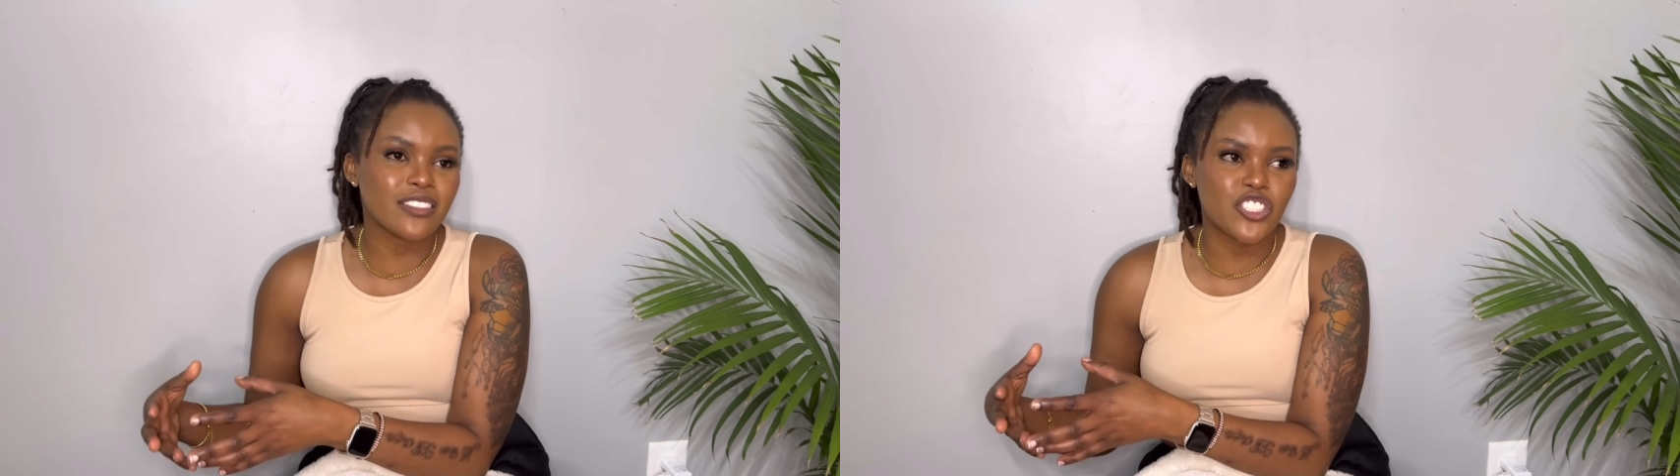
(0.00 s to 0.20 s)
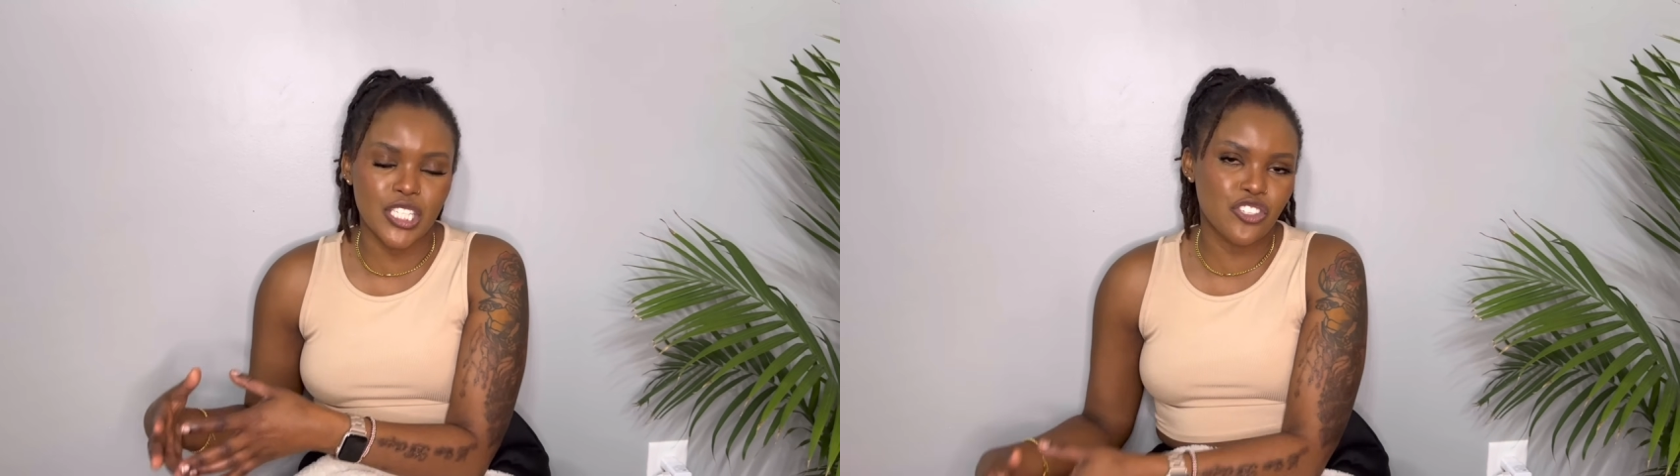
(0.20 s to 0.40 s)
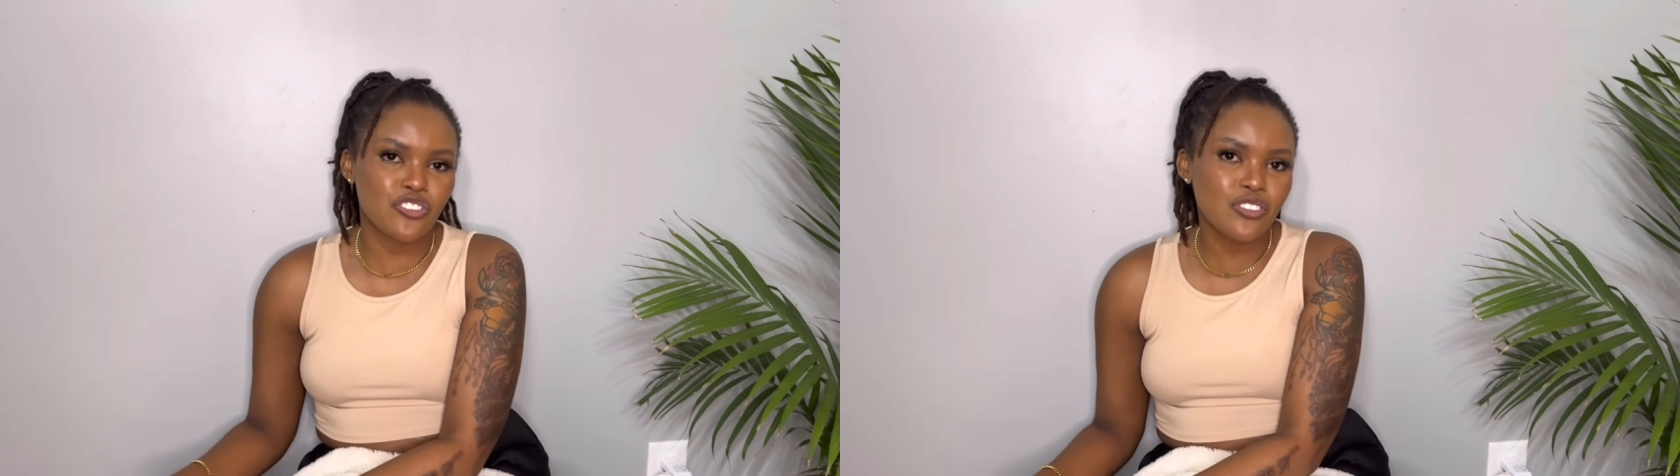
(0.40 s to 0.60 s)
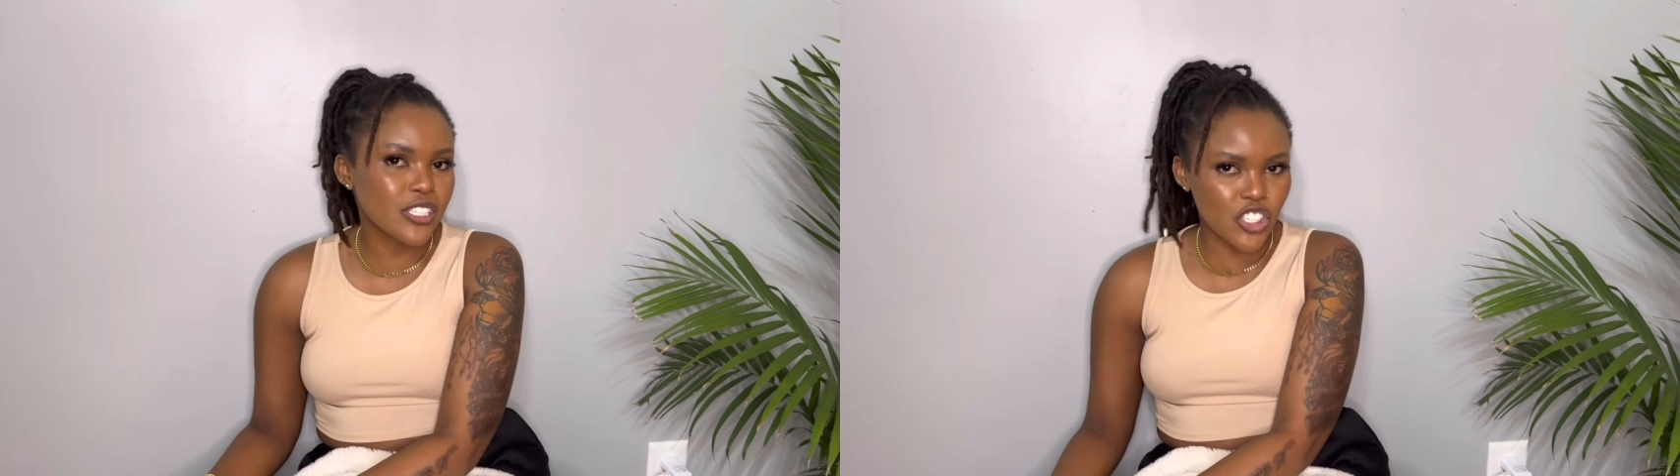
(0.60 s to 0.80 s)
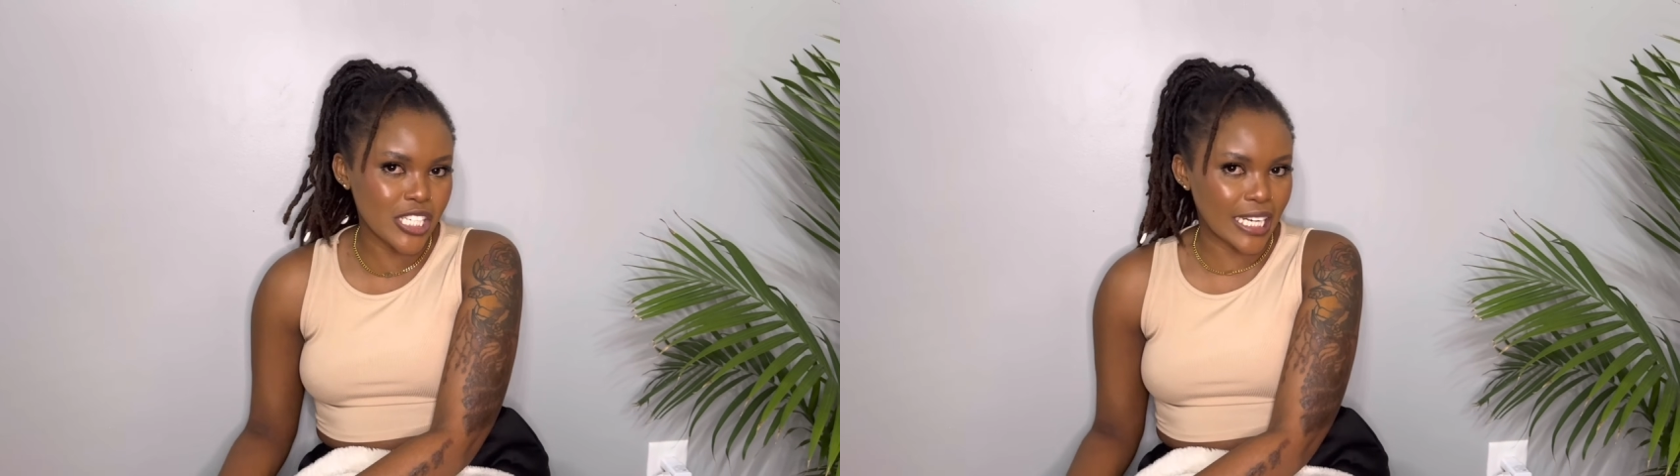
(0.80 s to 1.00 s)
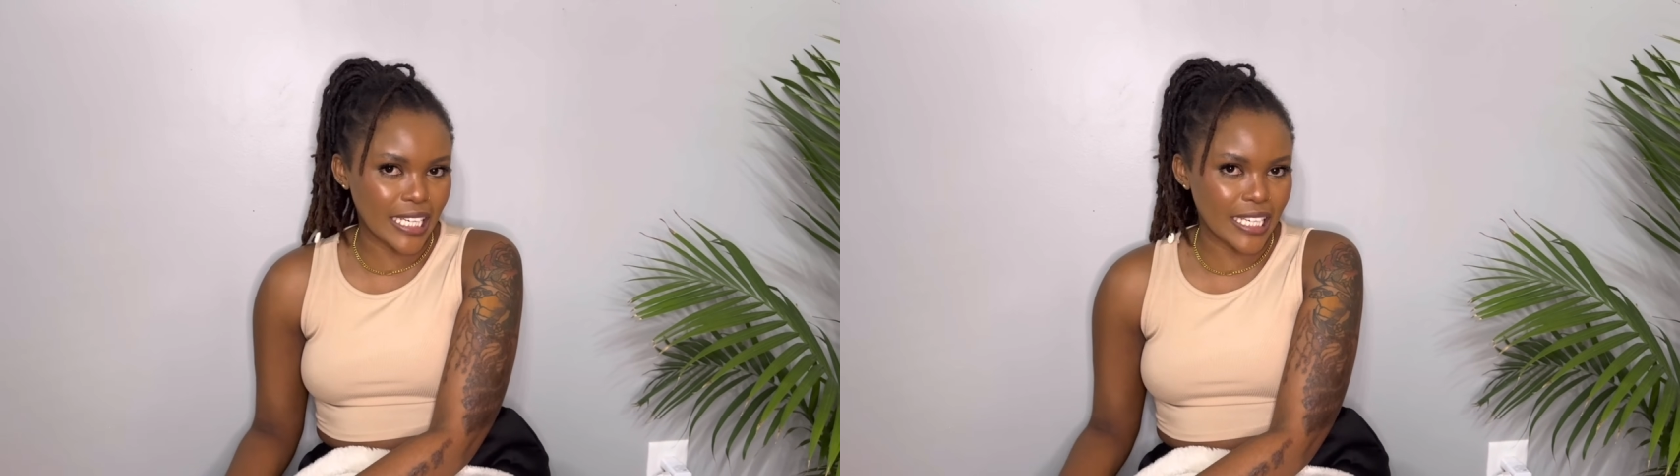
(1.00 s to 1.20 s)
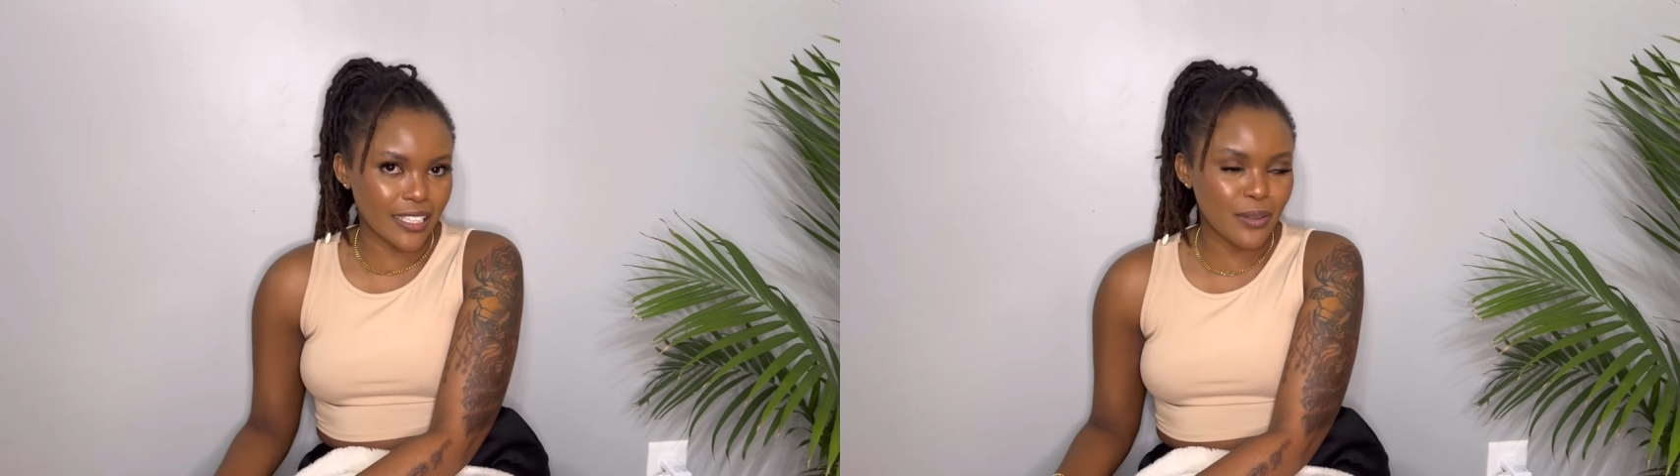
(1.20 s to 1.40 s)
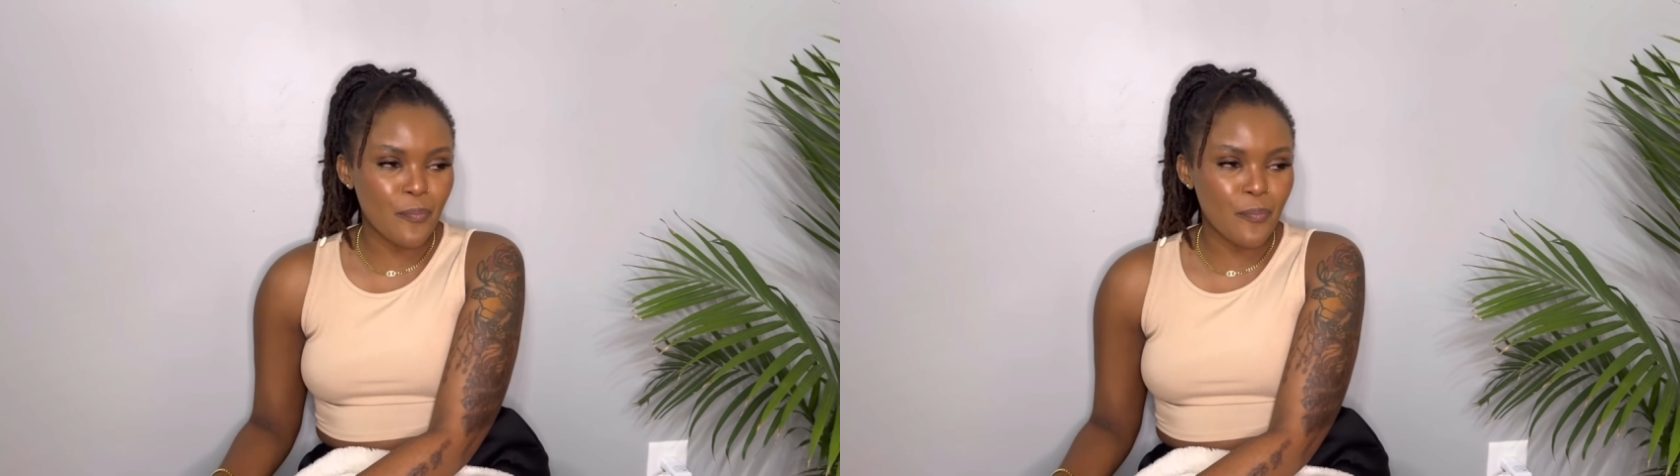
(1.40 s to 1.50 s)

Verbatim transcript: just chilling.